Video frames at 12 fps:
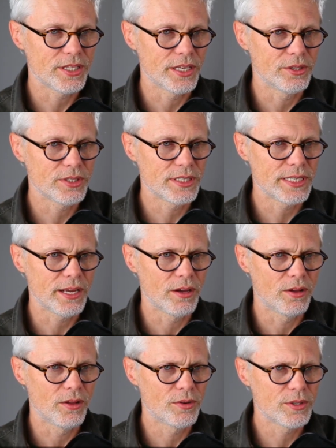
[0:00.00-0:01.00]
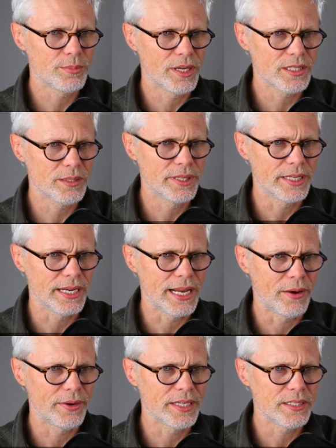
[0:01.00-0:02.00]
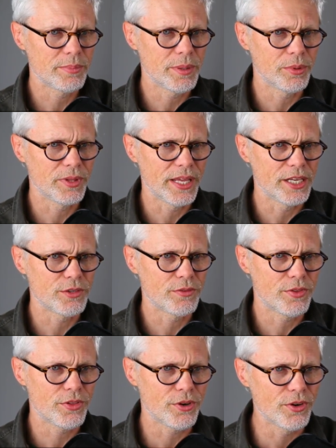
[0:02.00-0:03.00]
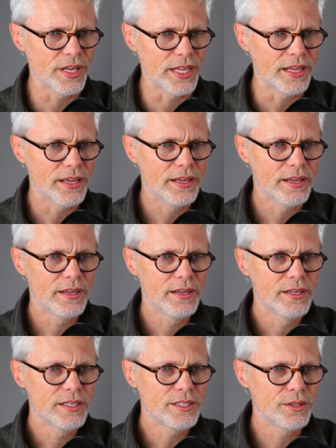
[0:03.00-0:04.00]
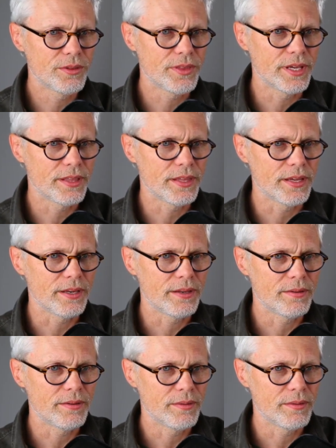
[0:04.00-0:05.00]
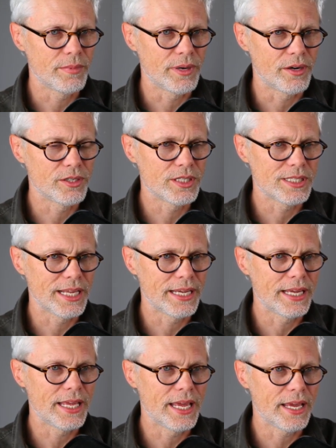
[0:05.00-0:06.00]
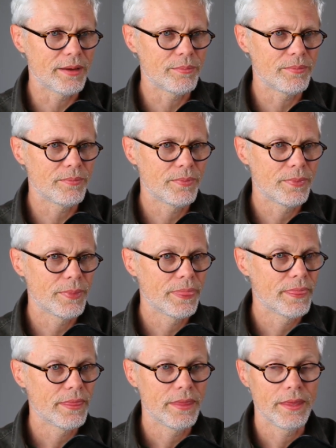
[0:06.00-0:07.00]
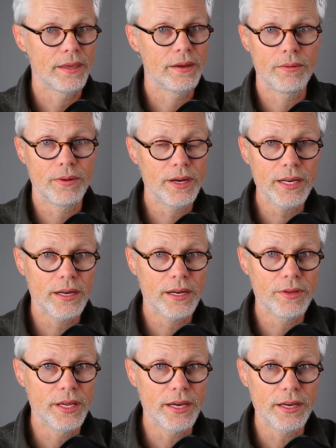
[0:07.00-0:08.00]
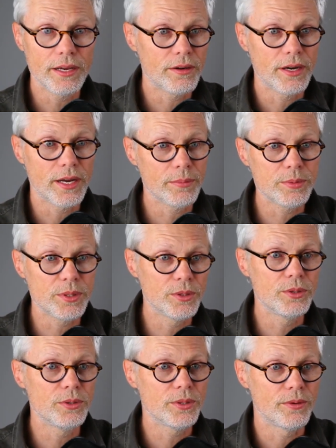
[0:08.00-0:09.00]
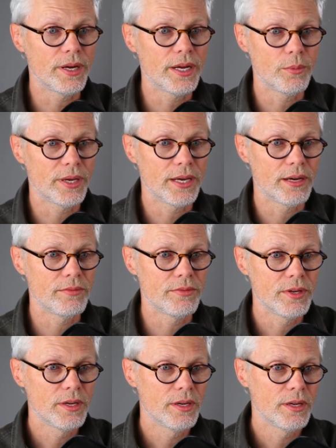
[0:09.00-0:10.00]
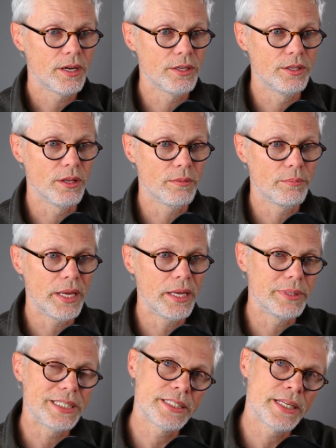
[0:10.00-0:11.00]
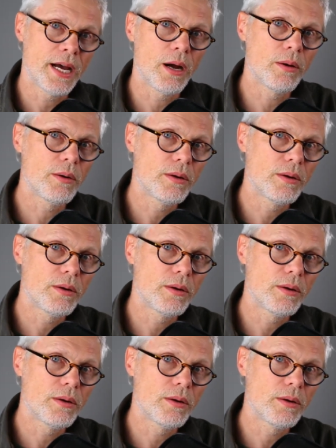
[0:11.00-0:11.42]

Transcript: They used to take all the responsibility. Nowadays, people at the age of 30 still think that marriage is like a game. You're right. Uh, yeah, you're absolutely right. We have adult babies now.